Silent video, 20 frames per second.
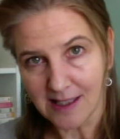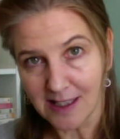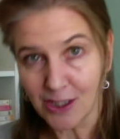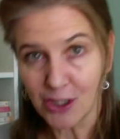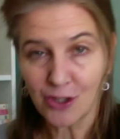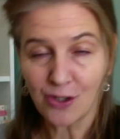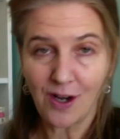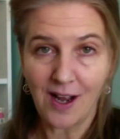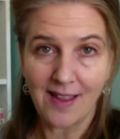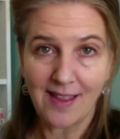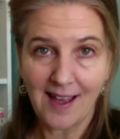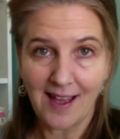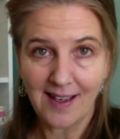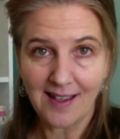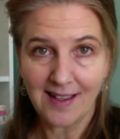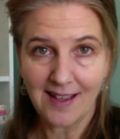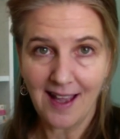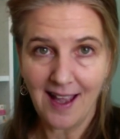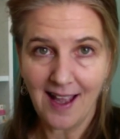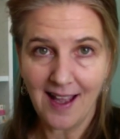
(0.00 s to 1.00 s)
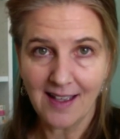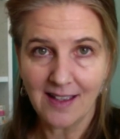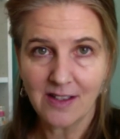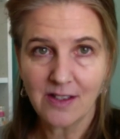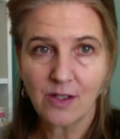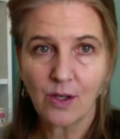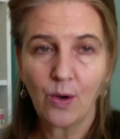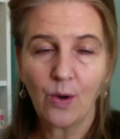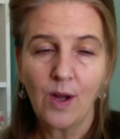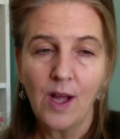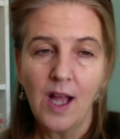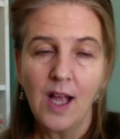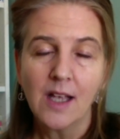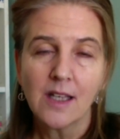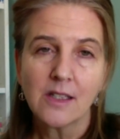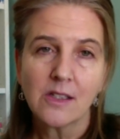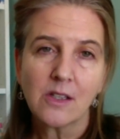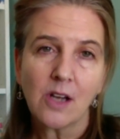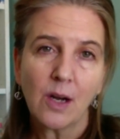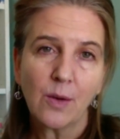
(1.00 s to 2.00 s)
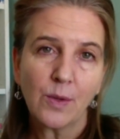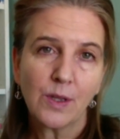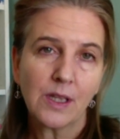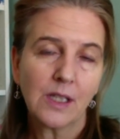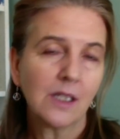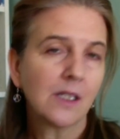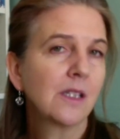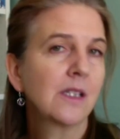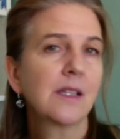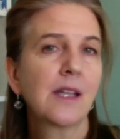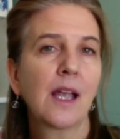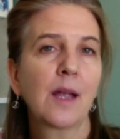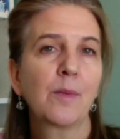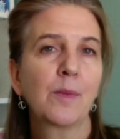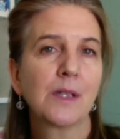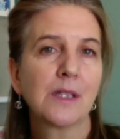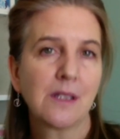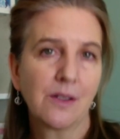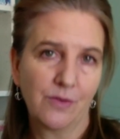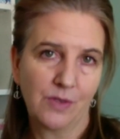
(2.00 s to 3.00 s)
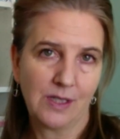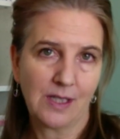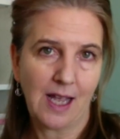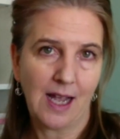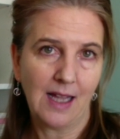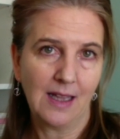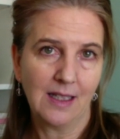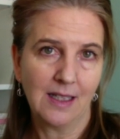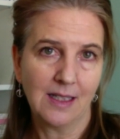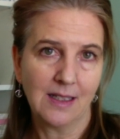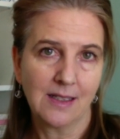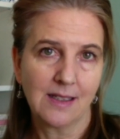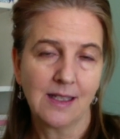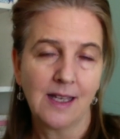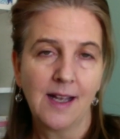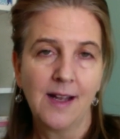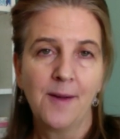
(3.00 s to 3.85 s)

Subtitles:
Let's try that again. So start with little segments of silence.